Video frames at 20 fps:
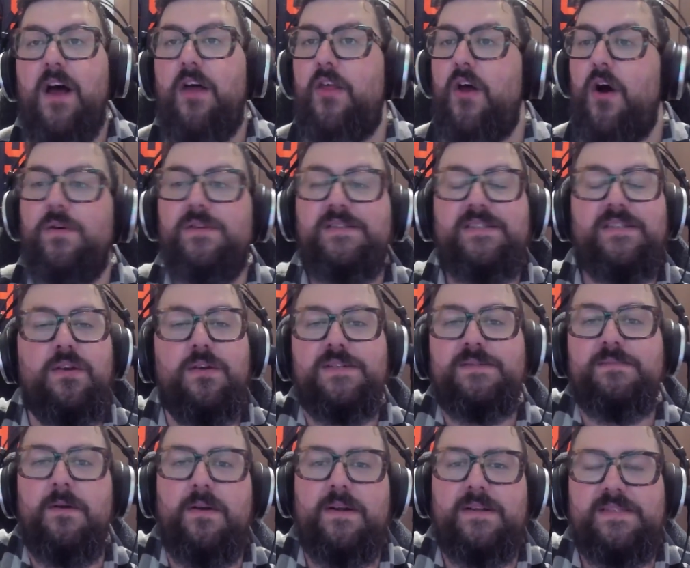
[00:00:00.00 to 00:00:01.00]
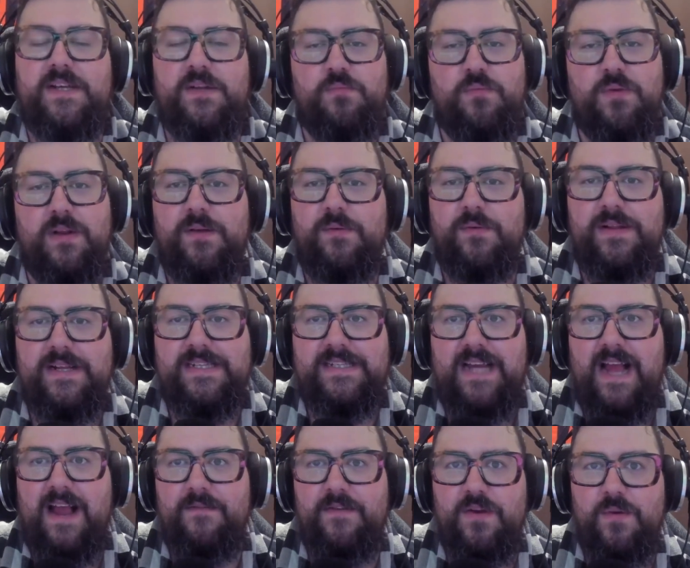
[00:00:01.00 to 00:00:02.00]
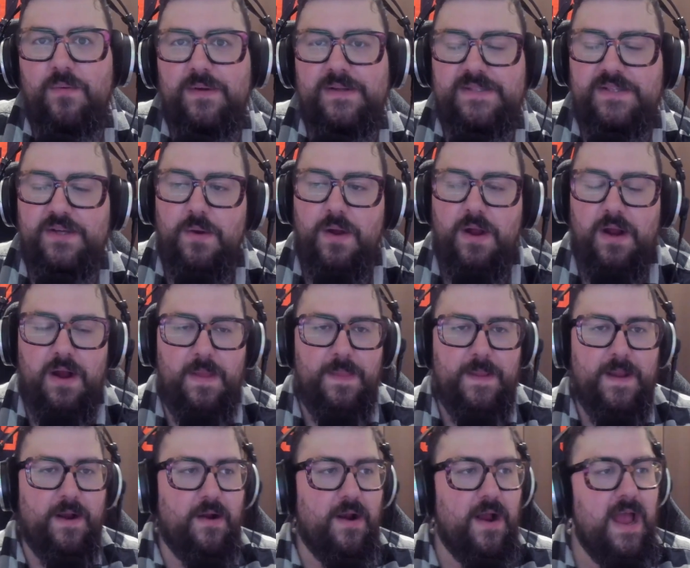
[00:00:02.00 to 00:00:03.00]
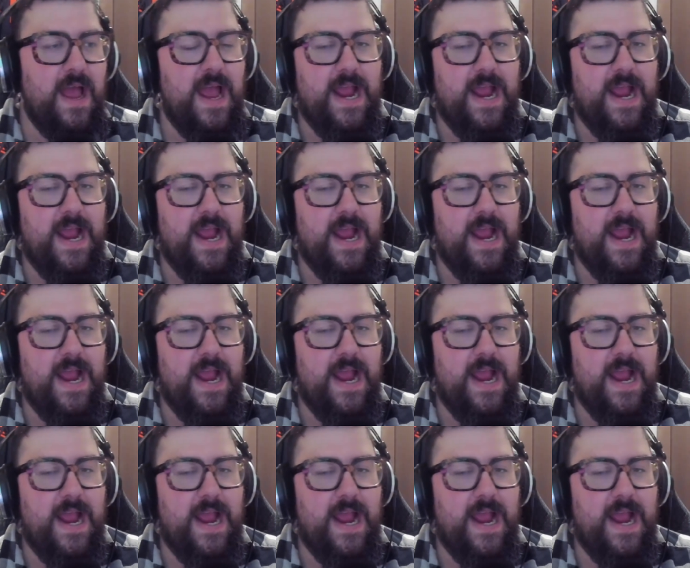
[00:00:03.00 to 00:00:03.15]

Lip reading: The hosts in those markets can really, really dive into what's going on there.